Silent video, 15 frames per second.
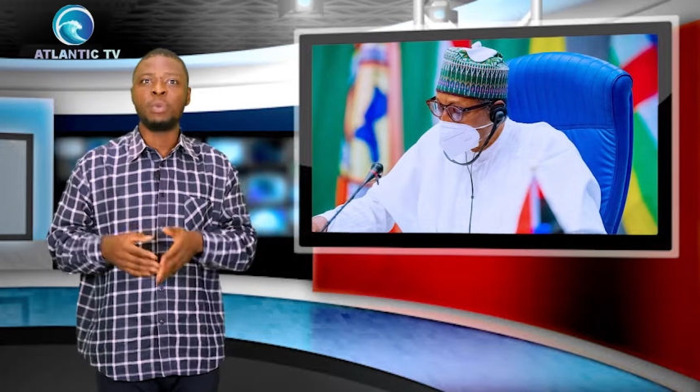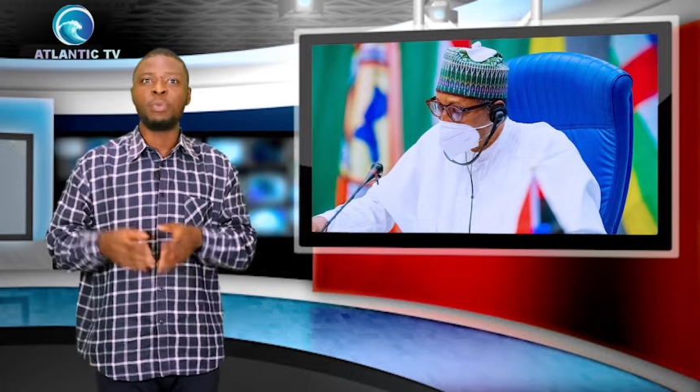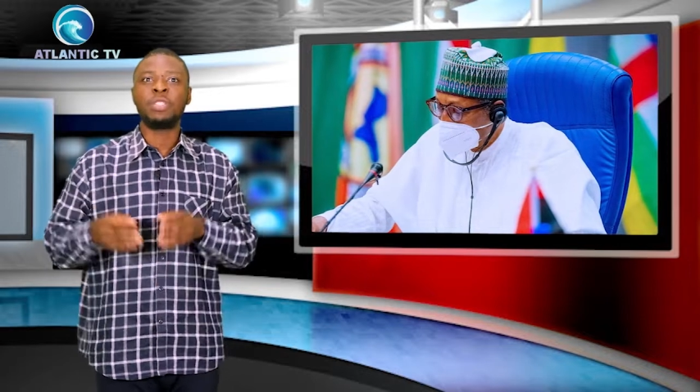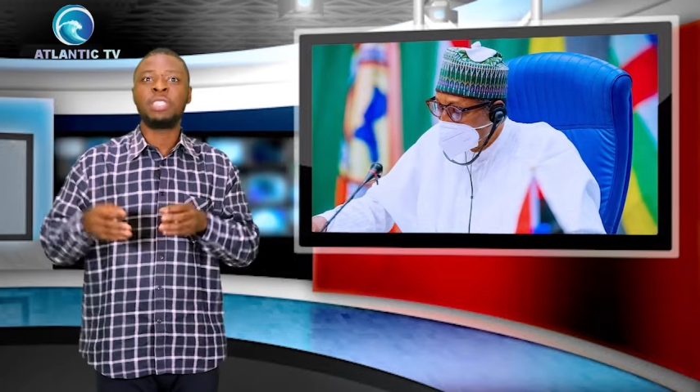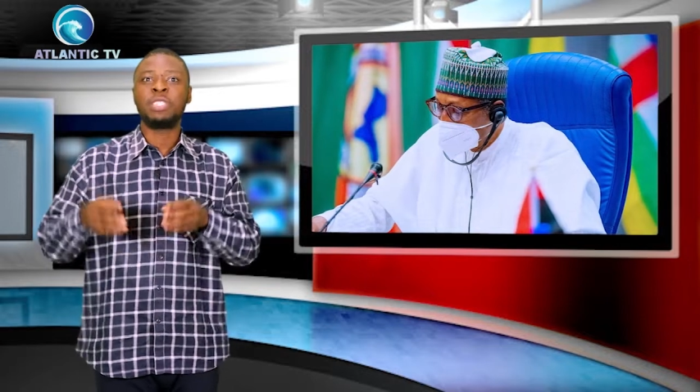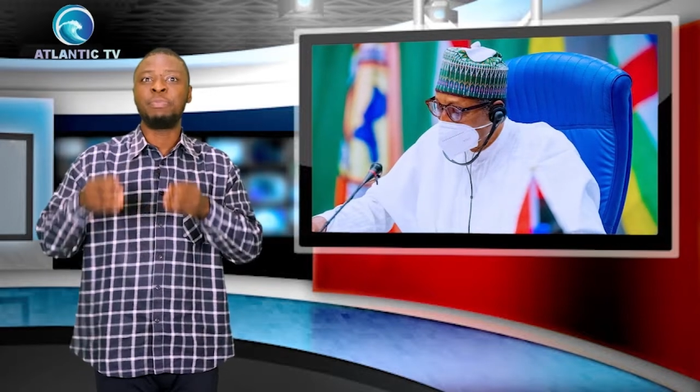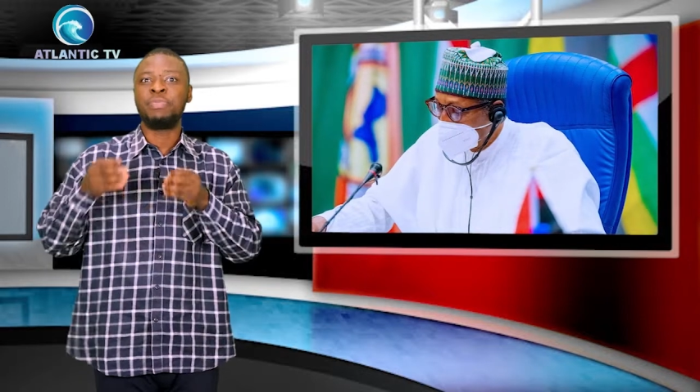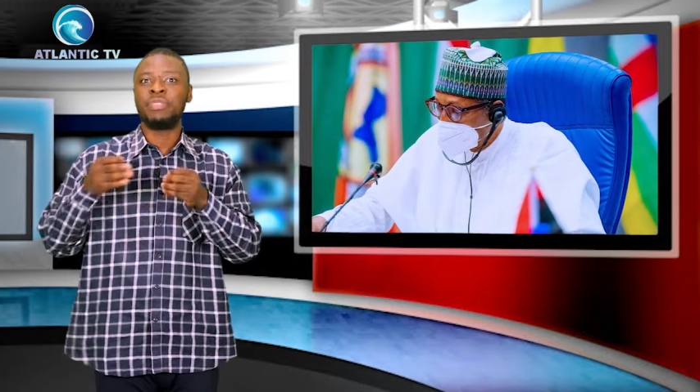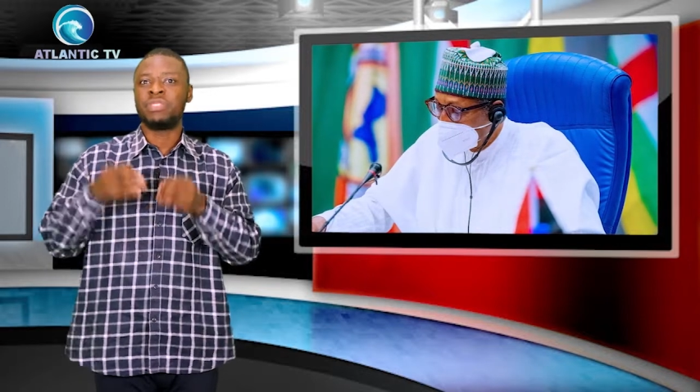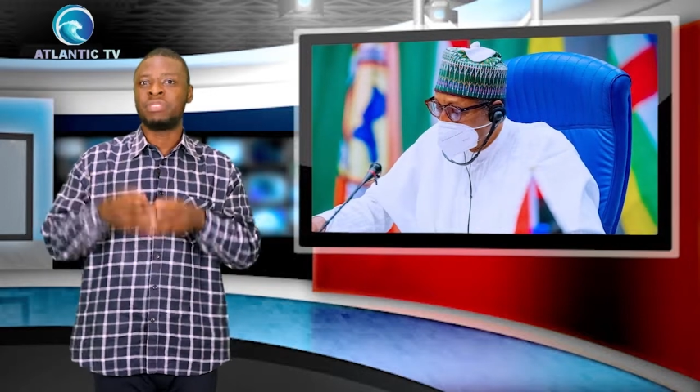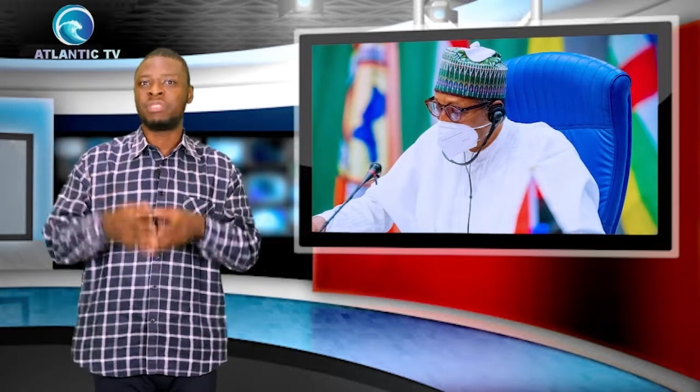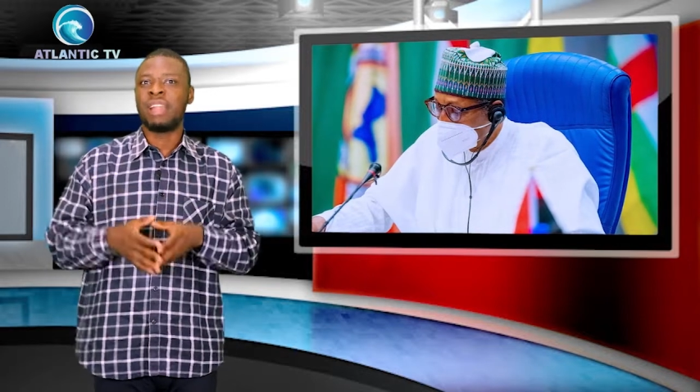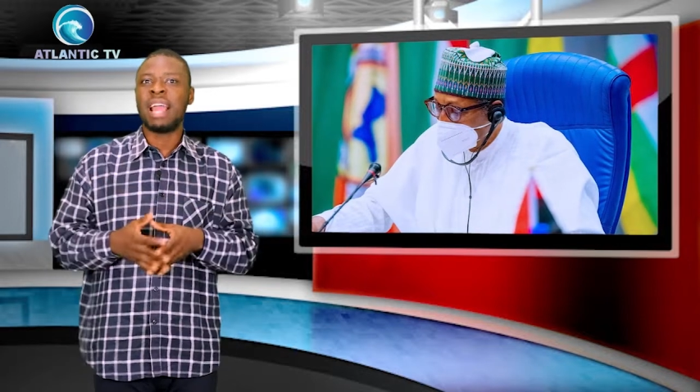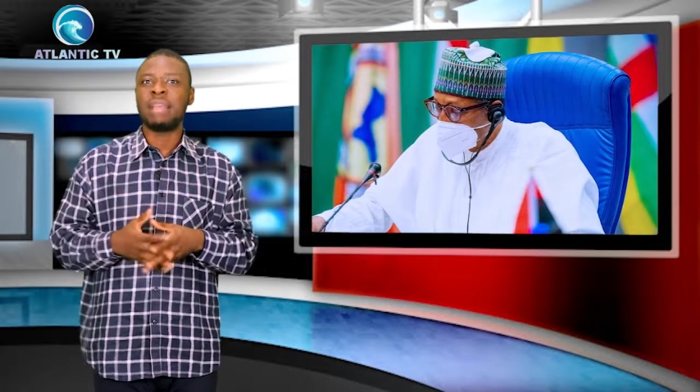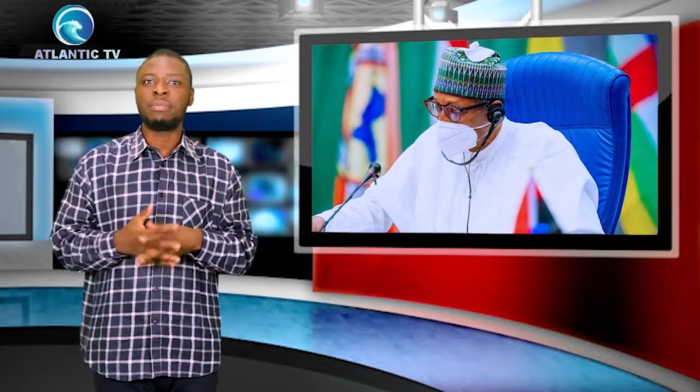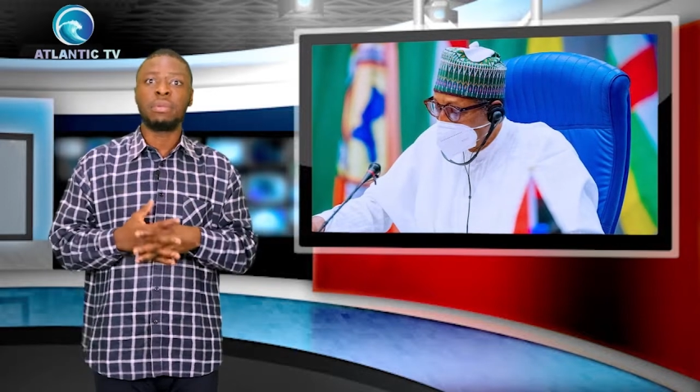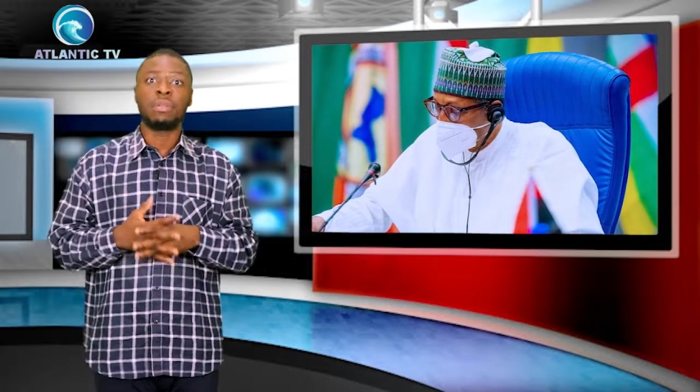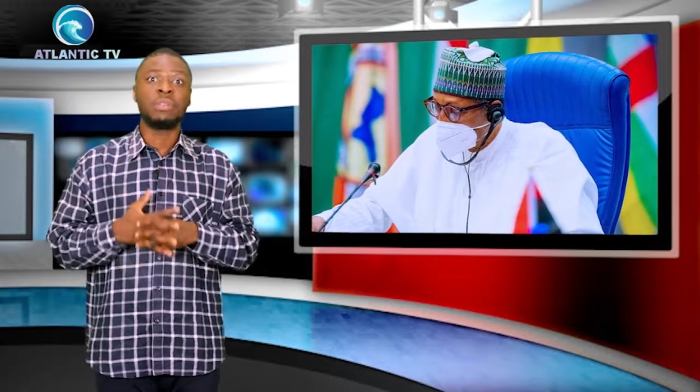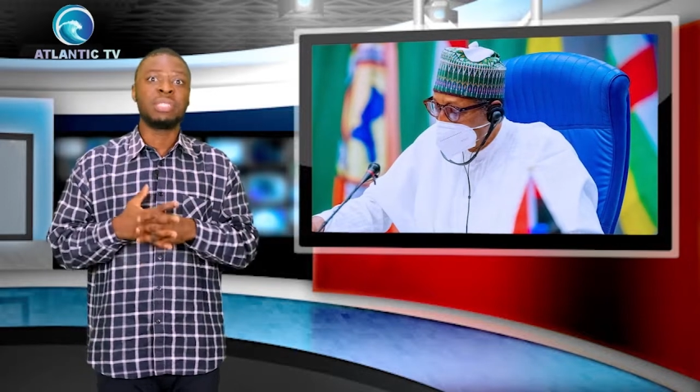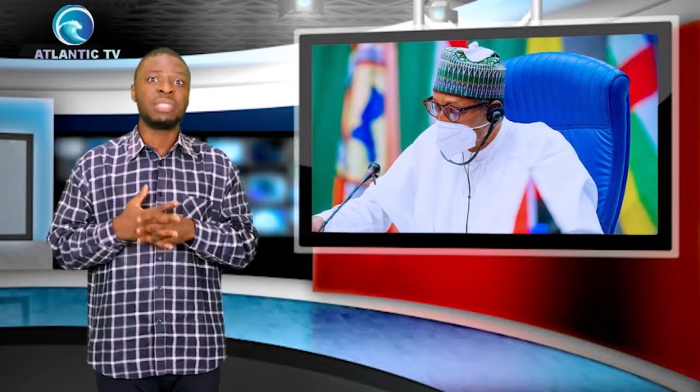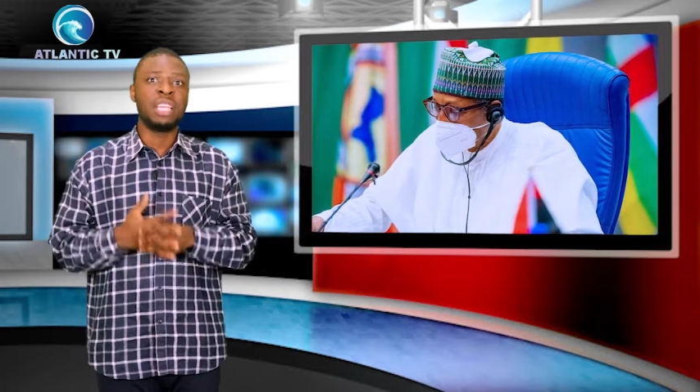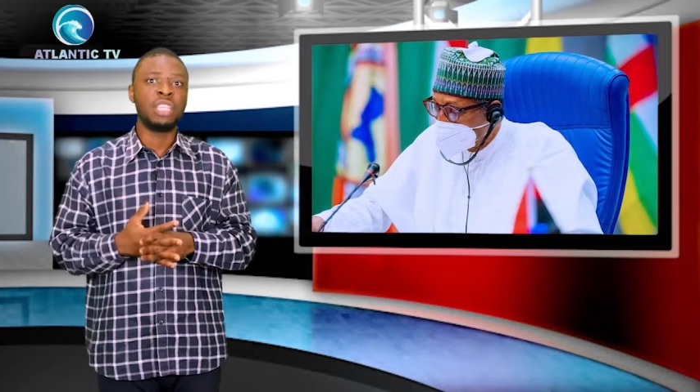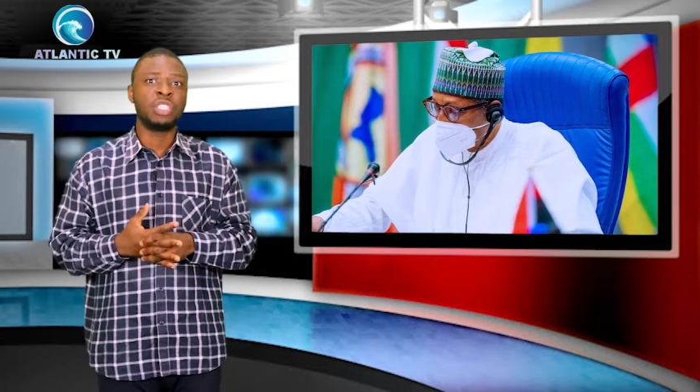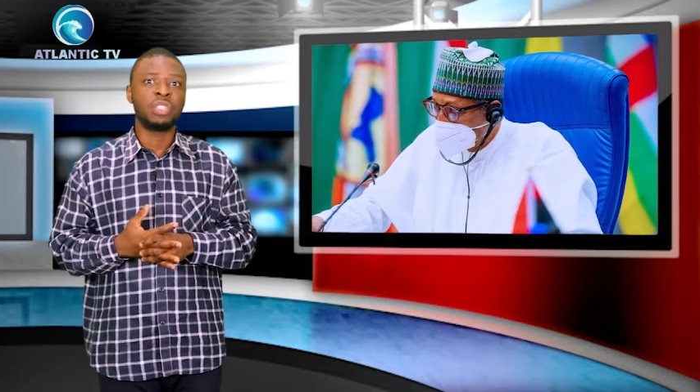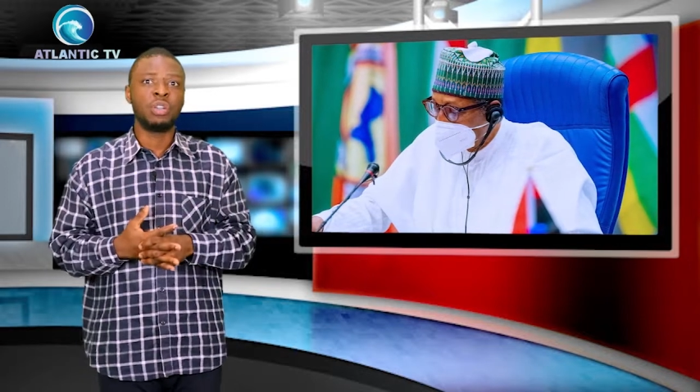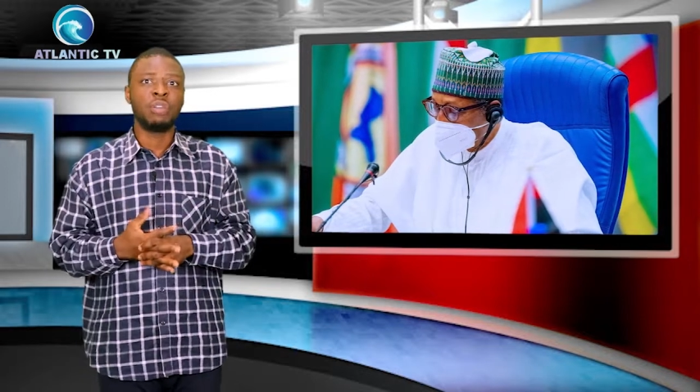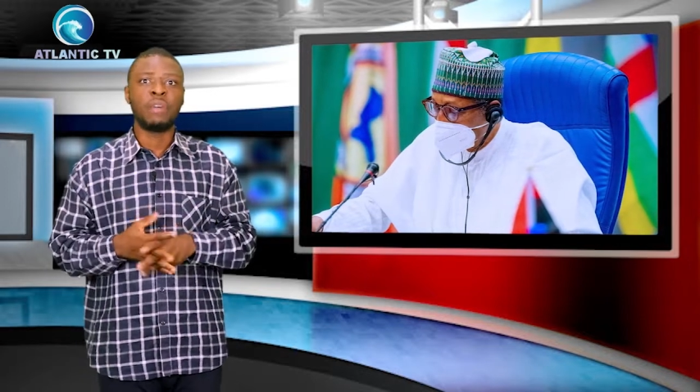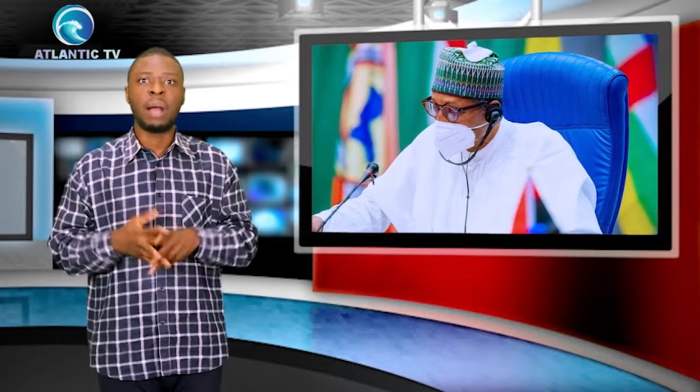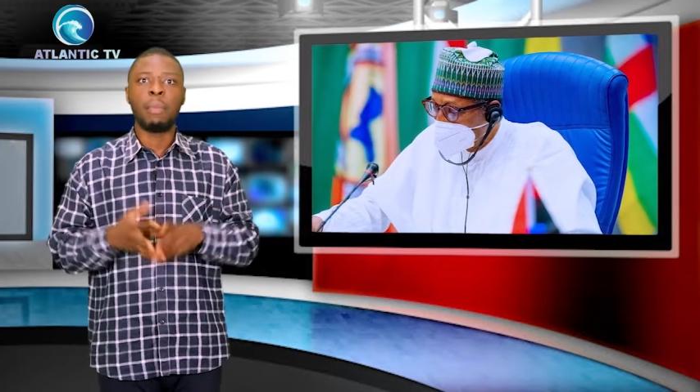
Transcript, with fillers: which prescribes resignation of